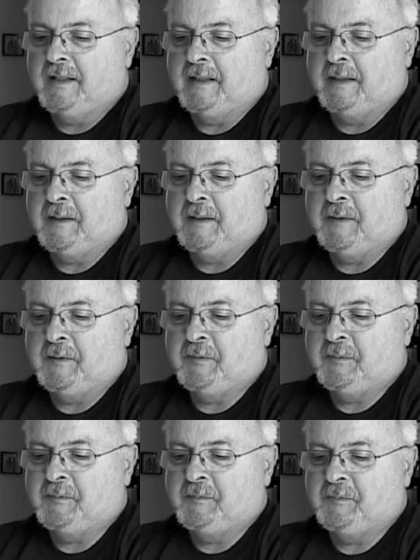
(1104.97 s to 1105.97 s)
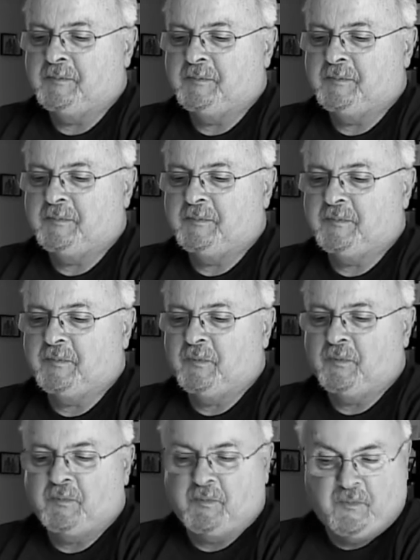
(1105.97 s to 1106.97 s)
um,
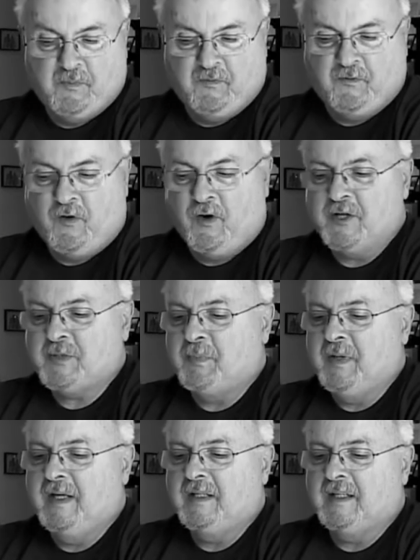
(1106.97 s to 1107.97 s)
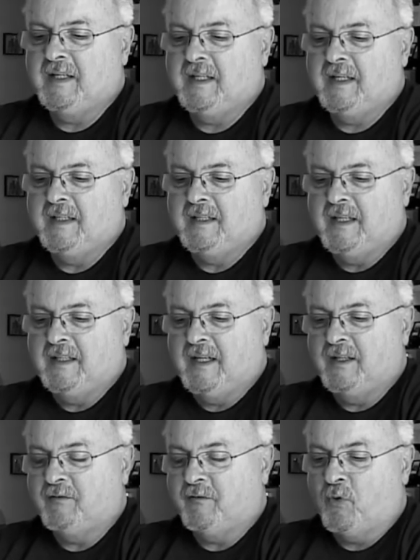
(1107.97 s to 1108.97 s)
far as being in,
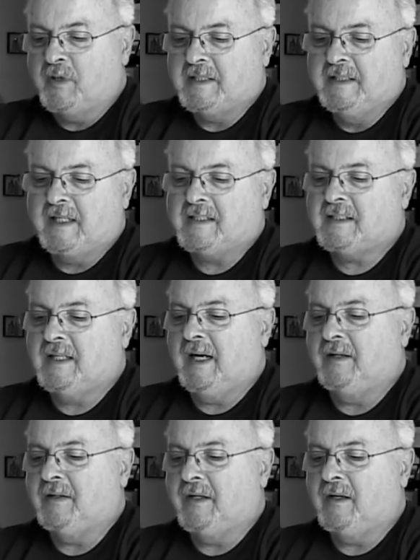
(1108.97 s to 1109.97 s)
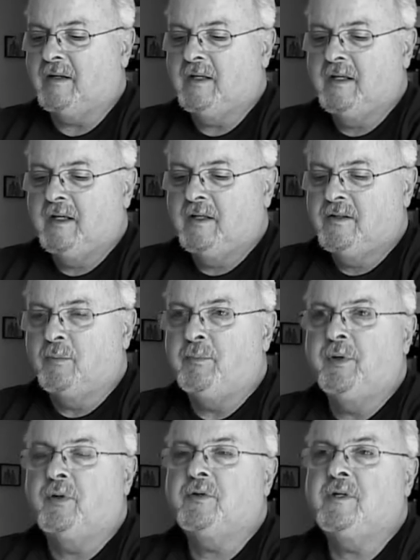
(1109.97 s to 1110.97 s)
in, in Fort Dix down there, the
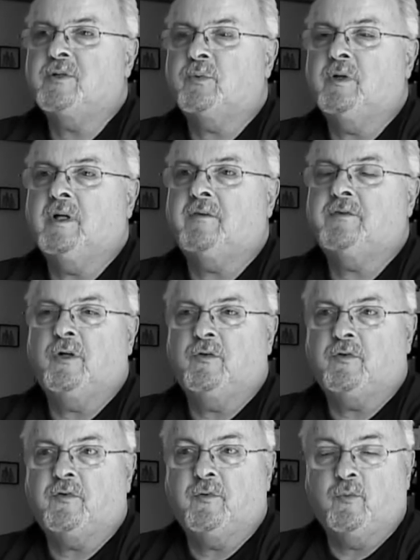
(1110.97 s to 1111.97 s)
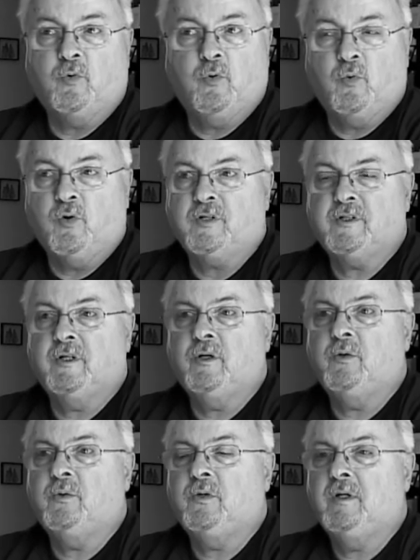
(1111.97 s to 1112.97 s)
buildings were left over from World War II,
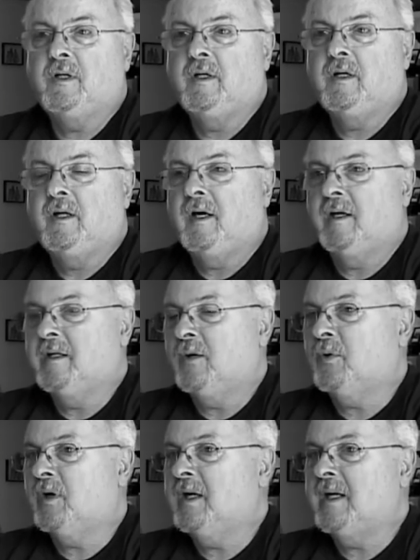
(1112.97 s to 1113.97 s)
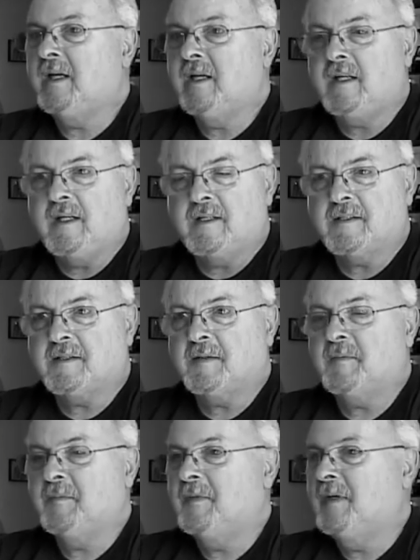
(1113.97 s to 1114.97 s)
mm -hmm, yeah. and they were
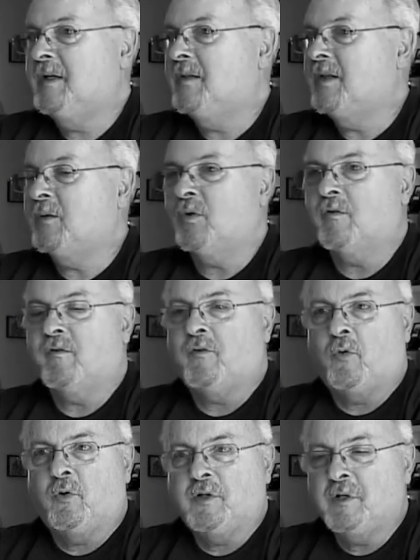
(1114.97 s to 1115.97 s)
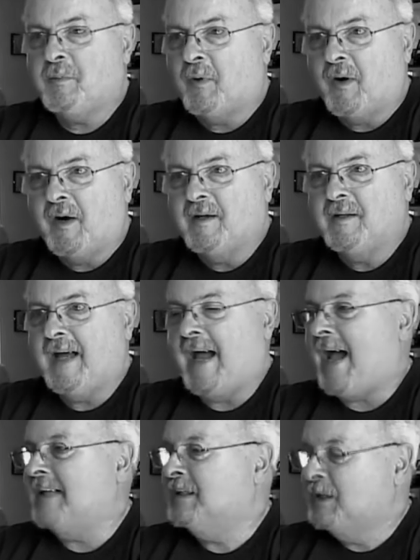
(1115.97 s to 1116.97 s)
hideous. They were falling apart,
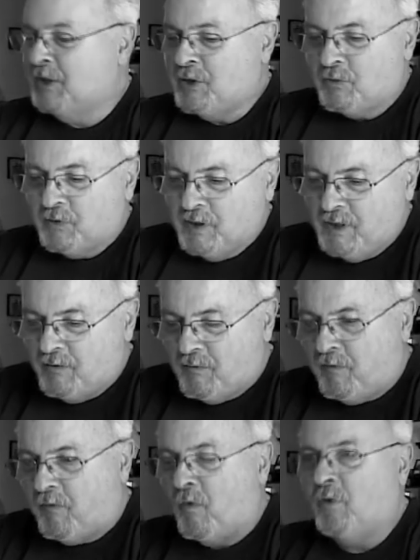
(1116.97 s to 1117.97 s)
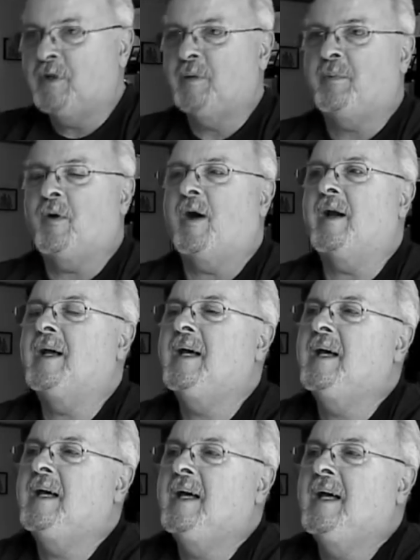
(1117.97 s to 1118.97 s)
and yeah. literally falling apart.
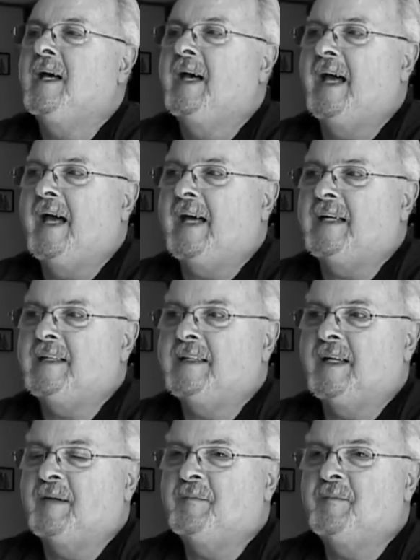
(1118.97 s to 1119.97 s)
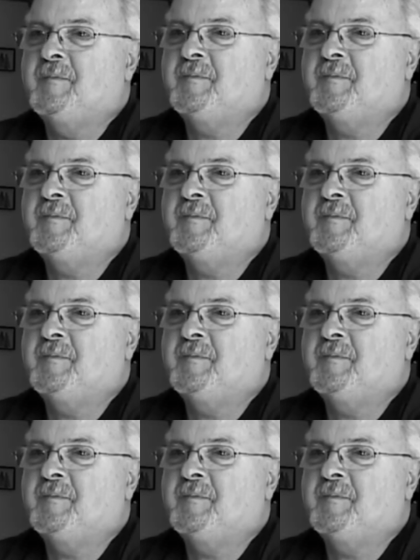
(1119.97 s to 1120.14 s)
And I have um, some